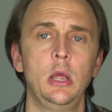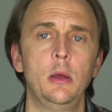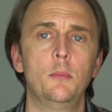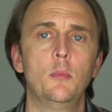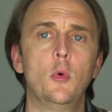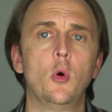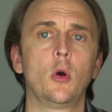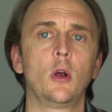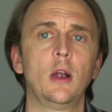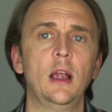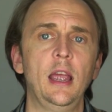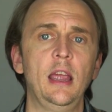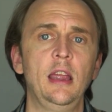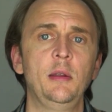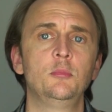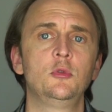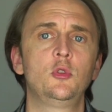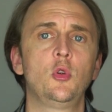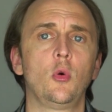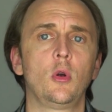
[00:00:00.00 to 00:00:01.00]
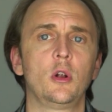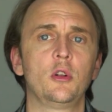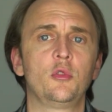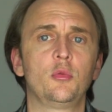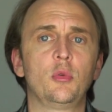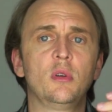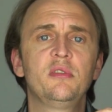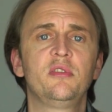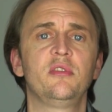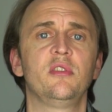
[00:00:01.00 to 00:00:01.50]
more aimed
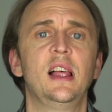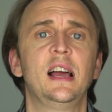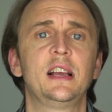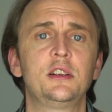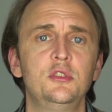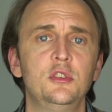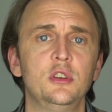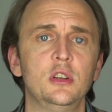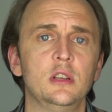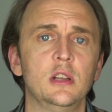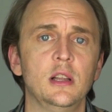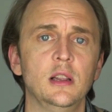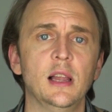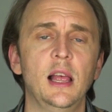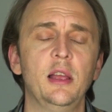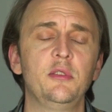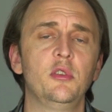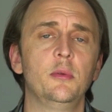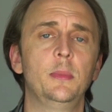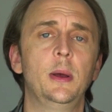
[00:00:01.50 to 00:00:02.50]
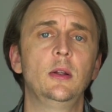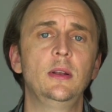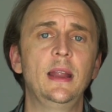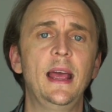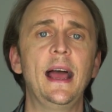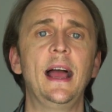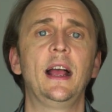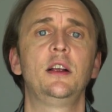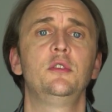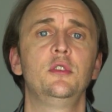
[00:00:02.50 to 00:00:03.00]
towards reflection and less about
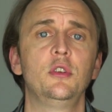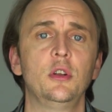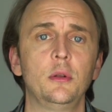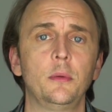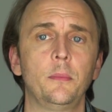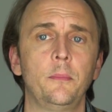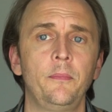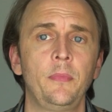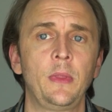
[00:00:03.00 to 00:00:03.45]
action.